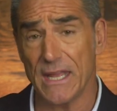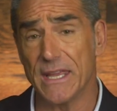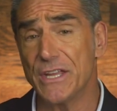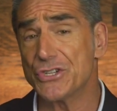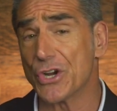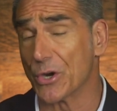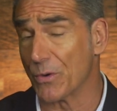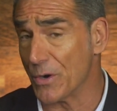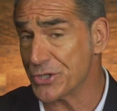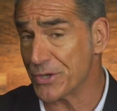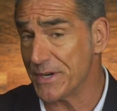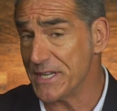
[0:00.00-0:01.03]
get your
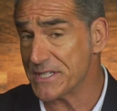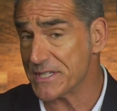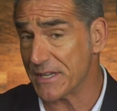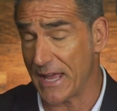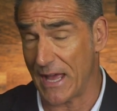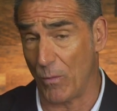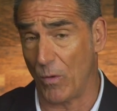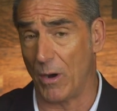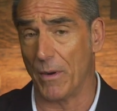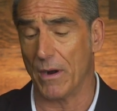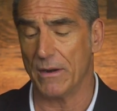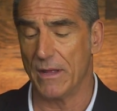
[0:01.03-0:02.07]
groceries at
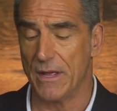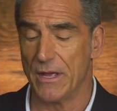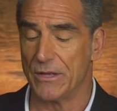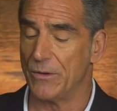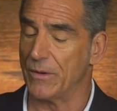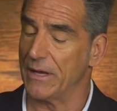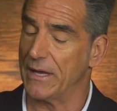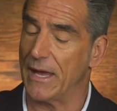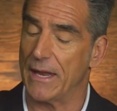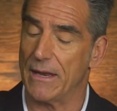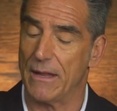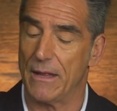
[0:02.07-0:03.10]
Walmart, you can
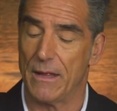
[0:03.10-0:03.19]
get,